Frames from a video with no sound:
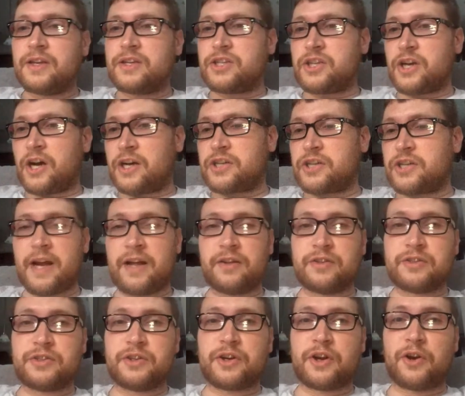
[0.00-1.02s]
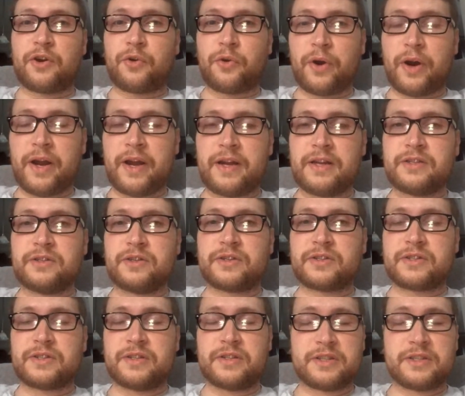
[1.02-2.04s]
Josh Allen's looking great.
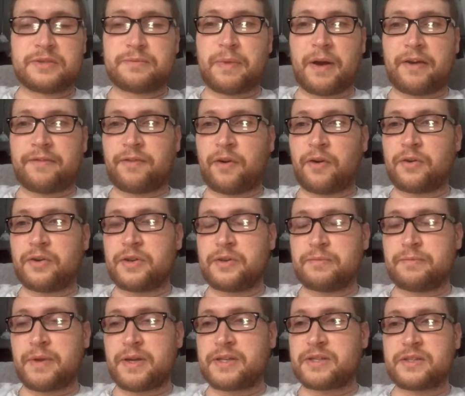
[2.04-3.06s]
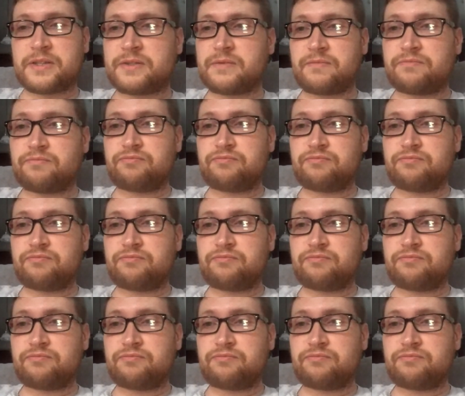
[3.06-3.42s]
This is by far the best